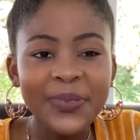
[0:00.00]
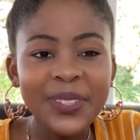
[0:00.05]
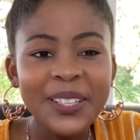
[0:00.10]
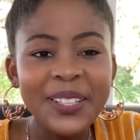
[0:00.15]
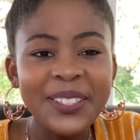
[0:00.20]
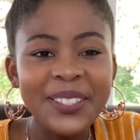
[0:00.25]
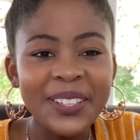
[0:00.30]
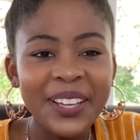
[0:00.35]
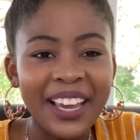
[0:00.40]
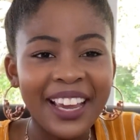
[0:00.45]

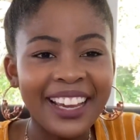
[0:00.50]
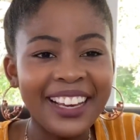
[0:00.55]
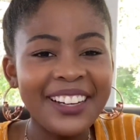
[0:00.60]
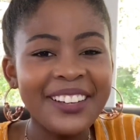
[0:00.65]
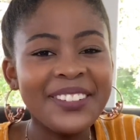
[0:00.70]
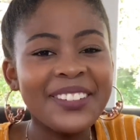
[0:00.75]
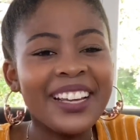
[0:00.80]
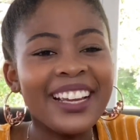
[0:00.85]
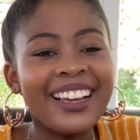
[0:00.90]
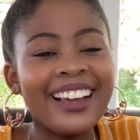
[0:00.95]
So yeah,
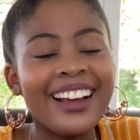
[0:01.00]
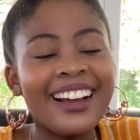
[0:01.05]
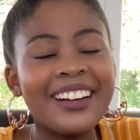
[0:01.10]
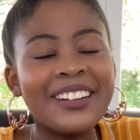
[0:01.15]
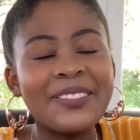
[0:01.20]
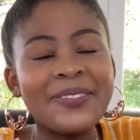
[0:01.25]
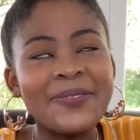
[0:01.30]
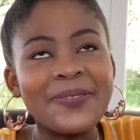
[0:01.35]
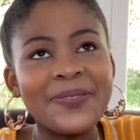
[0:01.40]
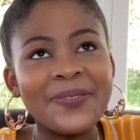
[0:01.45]
anyway,
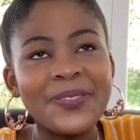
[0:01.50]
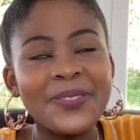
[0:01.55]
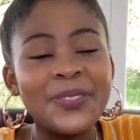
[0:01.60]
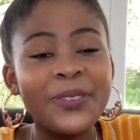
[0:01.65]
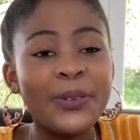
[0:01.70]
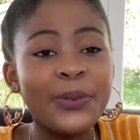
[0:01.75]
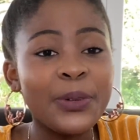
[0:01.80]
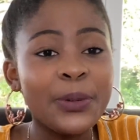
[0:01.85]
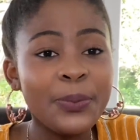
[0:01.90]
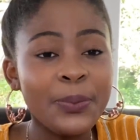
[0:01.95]

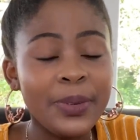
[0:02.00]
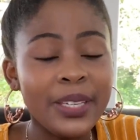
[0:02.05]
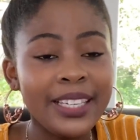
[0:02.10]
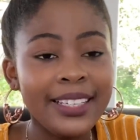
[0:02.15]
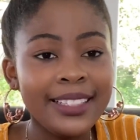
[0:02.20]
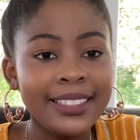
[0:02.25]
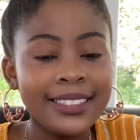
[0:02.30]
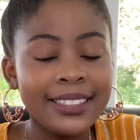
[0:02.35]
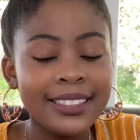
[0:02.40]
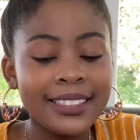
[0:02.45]
we would
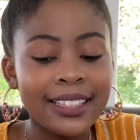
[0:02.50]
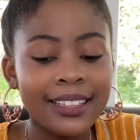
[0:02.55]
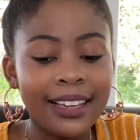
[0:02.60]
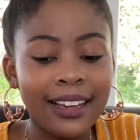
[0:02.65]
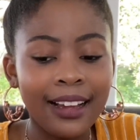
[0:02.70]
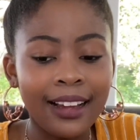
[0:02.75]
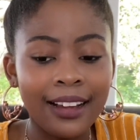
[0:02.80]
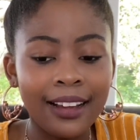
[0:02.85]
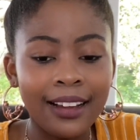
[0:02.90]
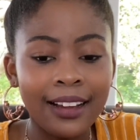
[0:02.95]
meet.
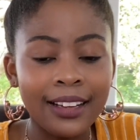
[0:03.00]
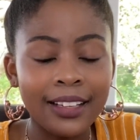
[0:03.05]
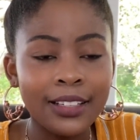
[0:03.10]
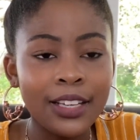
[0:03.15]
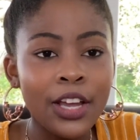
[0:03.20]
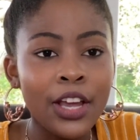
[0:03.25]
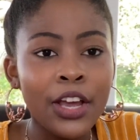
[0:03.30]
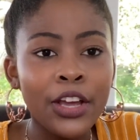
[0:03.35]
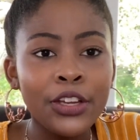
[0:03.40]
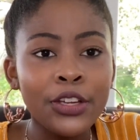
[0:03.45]

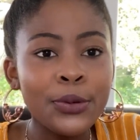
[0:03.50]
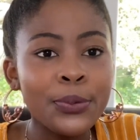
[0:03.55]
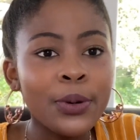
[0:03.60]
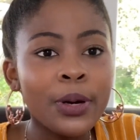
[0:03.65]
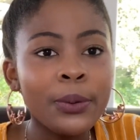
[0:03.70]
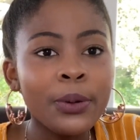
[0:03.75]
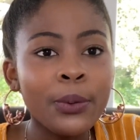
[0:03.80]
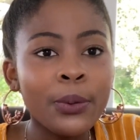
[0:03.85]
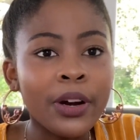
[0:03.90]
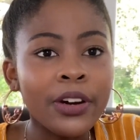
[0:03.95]
You're
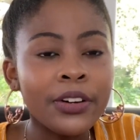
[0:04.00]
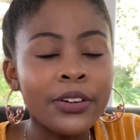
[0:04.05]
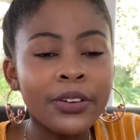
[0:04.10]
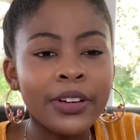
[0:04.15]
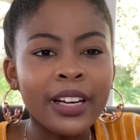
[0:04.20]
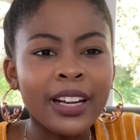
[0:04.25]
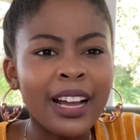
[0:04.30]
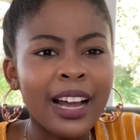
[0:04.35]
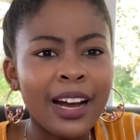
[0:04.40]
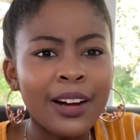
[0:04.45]
probably
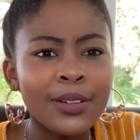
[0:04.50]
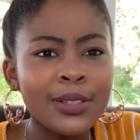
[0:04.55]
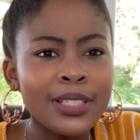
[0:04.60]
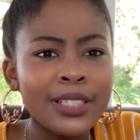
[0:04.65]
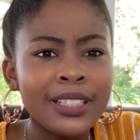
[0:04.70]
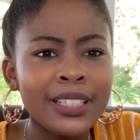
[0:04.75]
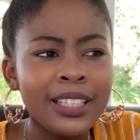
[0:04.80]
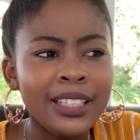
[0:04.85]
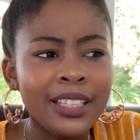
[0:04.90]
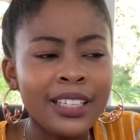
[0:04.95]
wondering, how did
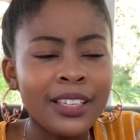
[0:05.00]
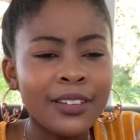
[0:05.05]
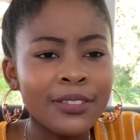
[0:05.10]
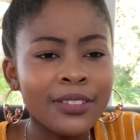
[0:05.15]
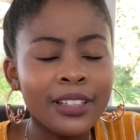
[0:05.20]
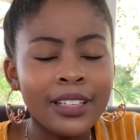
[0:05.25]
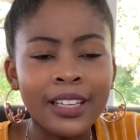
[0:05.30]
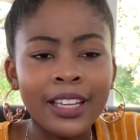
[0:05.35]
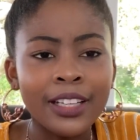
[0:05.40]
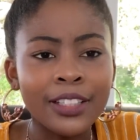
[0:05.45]
he
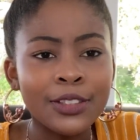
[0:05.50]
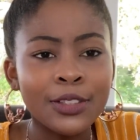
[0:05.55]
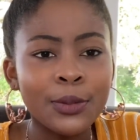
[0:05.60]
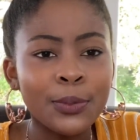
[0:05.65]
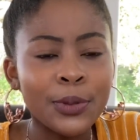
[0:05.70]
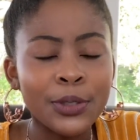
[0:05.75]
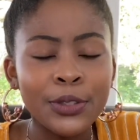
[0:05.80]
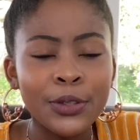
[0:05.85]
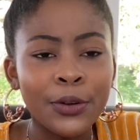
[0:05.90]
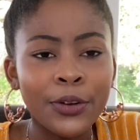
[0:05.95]
even get to
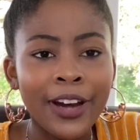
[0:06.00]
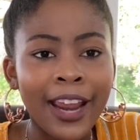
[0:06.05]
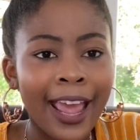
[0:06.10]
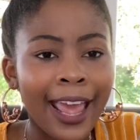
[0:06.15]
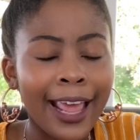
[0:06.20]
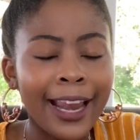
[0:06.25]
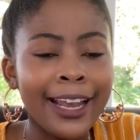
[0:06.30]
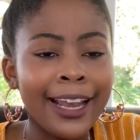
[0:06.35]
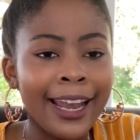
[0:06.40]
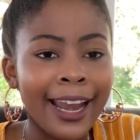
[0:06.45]
Pretoria
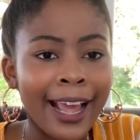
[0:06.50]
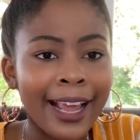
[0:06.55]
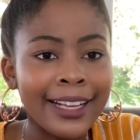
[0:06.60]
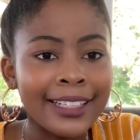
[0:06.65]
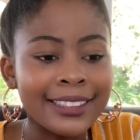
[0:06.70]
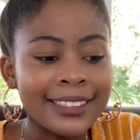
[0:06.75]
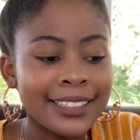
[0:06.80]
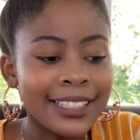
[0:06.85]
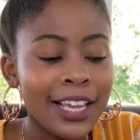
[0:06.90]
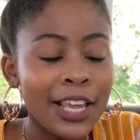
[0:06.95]
at
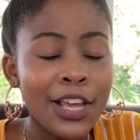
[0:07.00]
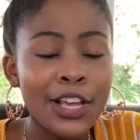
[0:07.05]
night?